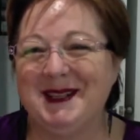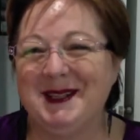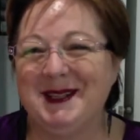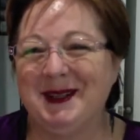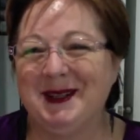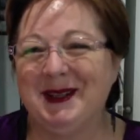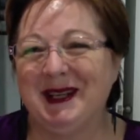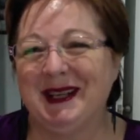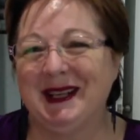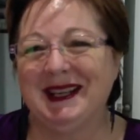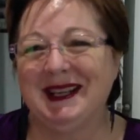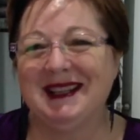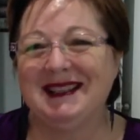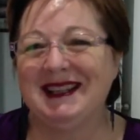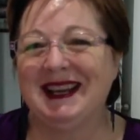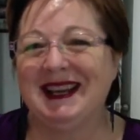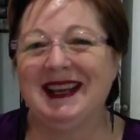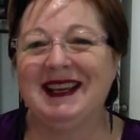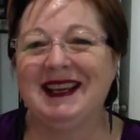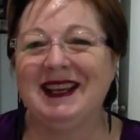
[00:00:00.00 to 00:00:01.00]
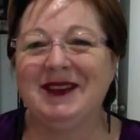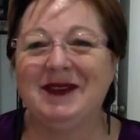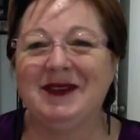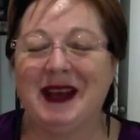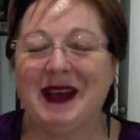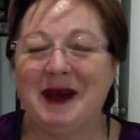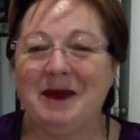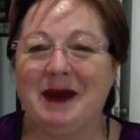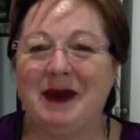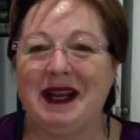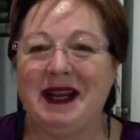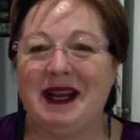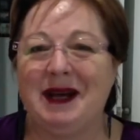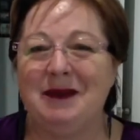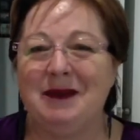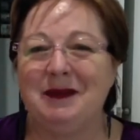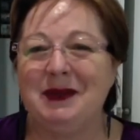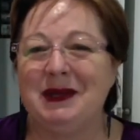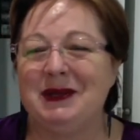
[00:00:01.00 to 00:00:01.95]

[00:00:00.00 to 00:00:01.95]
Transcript: doing and give that one up,